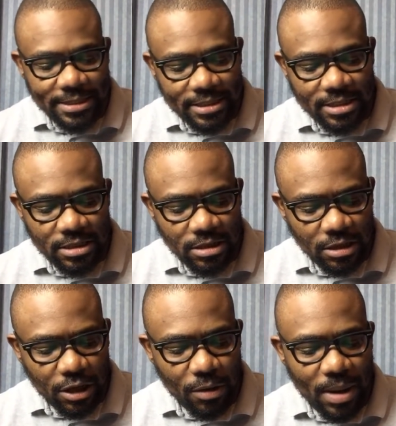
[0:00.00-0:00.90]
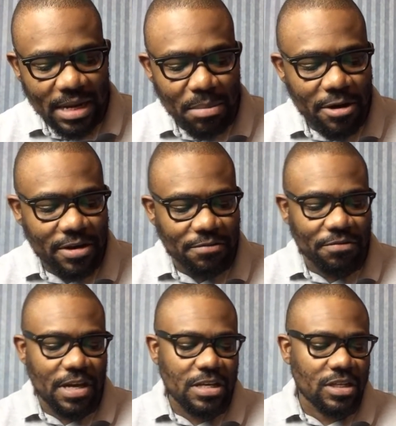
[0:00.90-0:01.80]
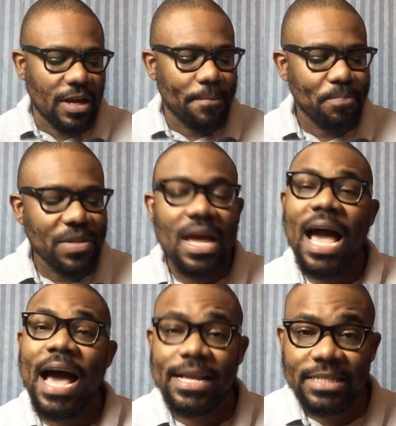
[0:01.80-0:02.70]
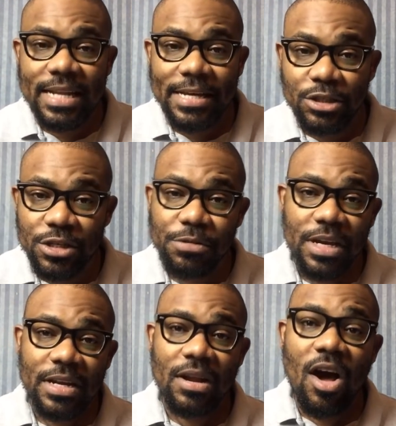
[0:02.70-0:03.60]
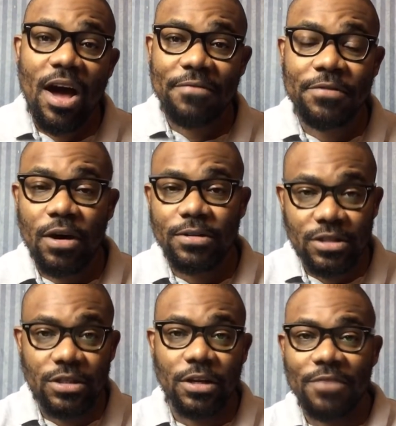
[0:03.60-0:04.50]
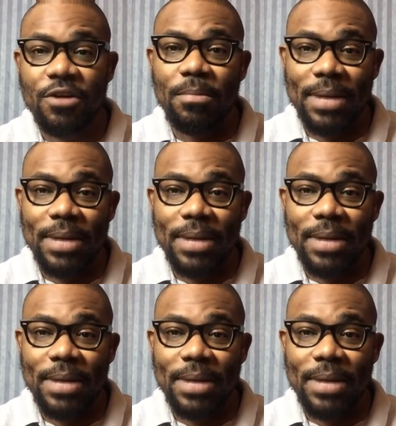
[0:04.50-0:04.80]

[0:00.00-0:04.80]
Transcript: an American visa as a Nigerian? I've got my